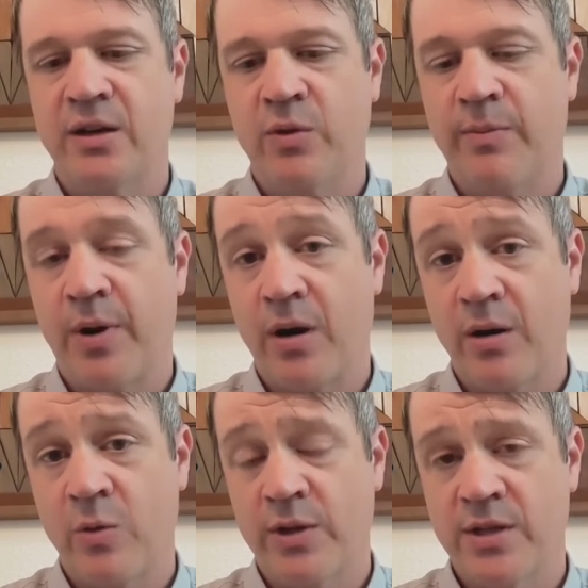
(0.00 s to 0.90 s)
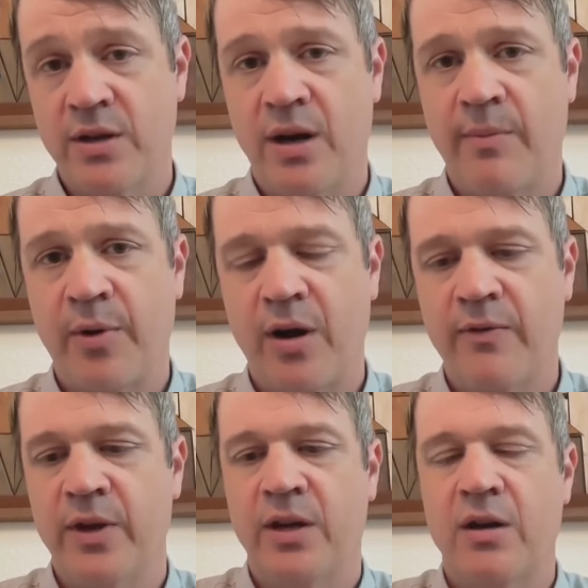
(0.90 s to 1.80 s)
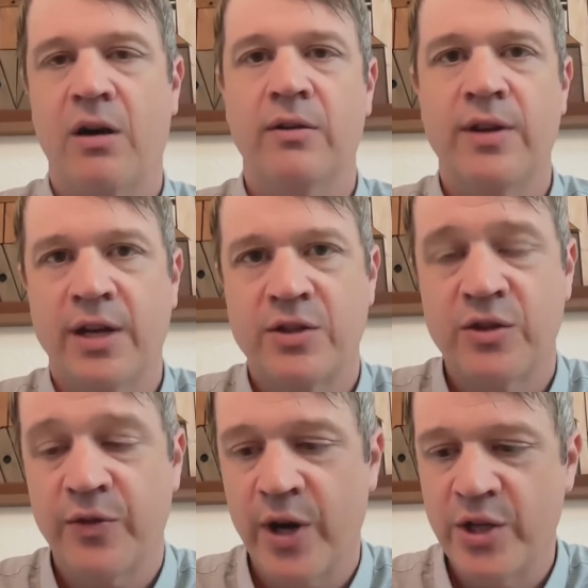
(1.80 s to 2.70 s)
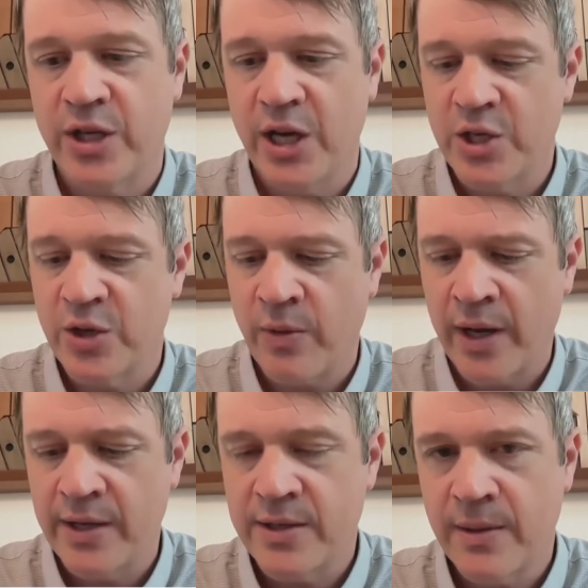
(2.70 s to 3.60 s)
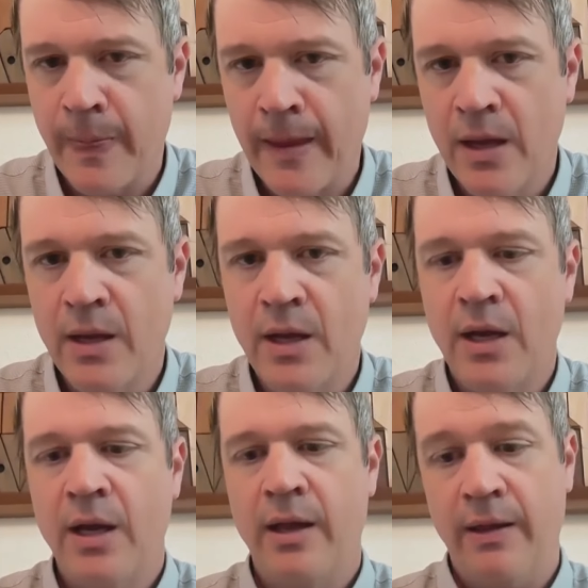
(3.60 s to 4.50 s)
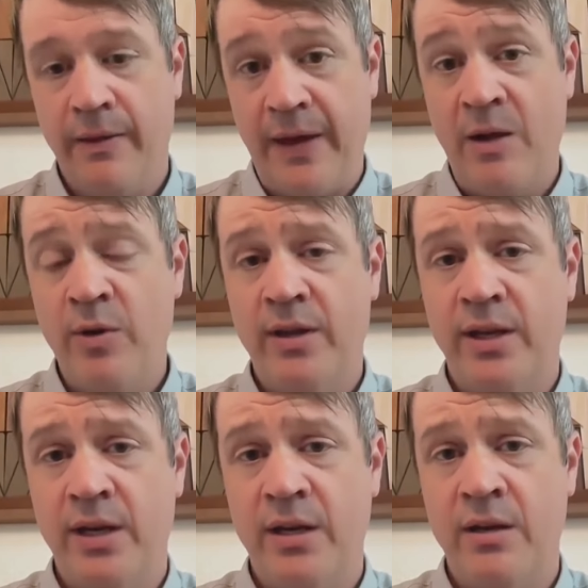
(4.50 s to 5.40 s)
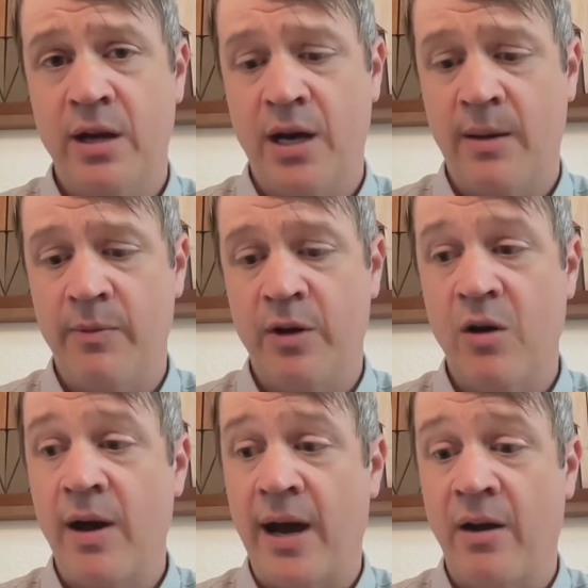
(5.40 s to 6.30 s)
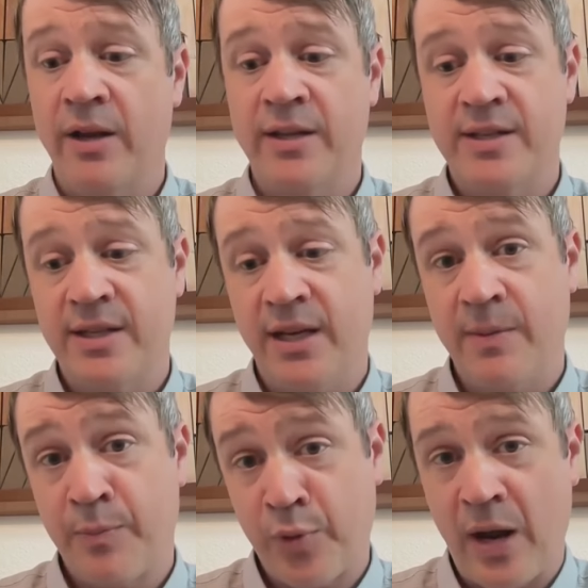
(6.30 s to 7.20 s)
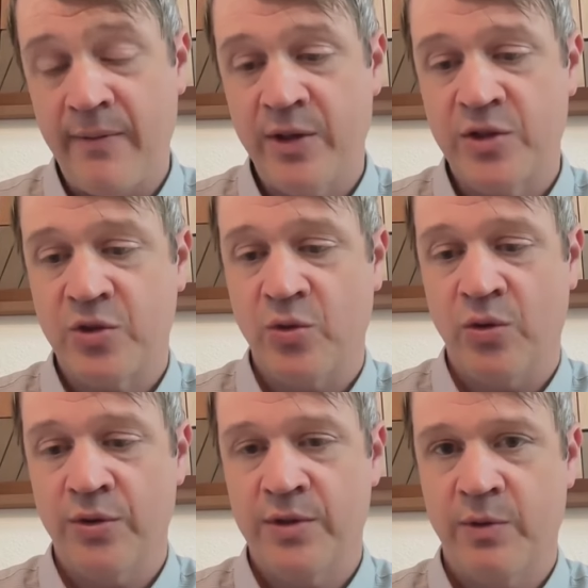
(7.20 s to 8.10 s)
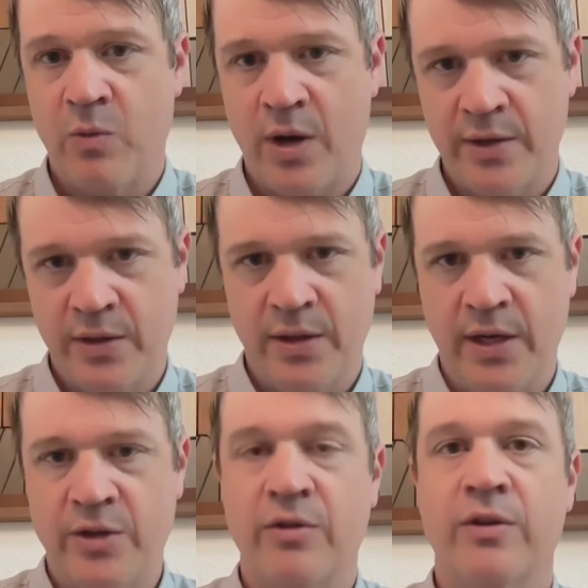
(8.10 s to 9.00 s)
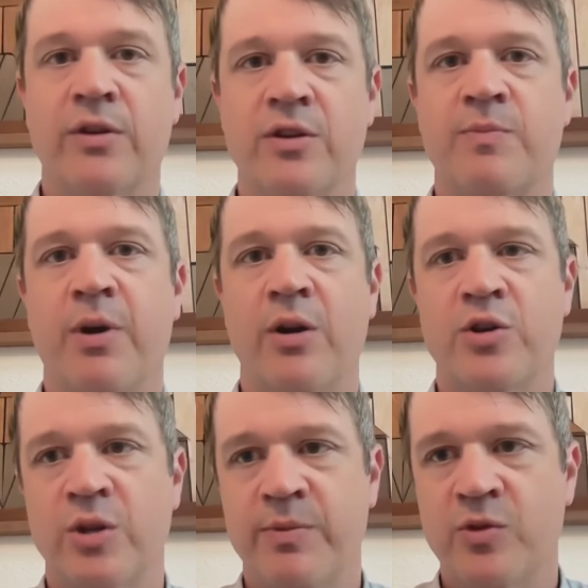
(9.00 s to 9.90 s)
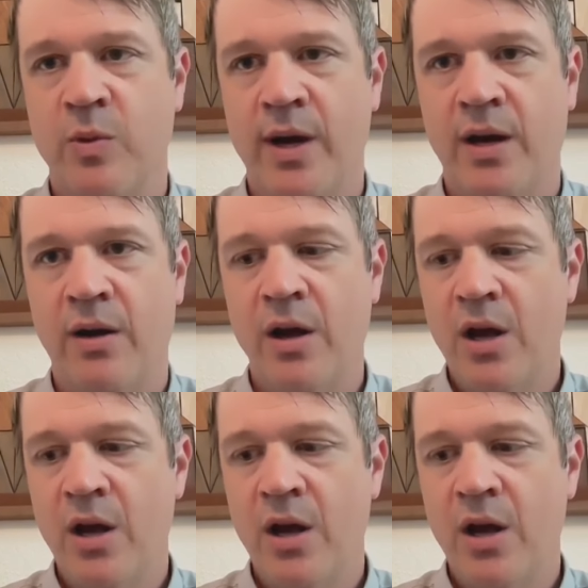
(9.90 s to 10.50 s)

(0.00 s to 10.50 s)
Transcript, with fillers: would partner with this nonprofit called Texans for Education Rights. They would then um, go out and seek private schools that would want to enter into this partnership as well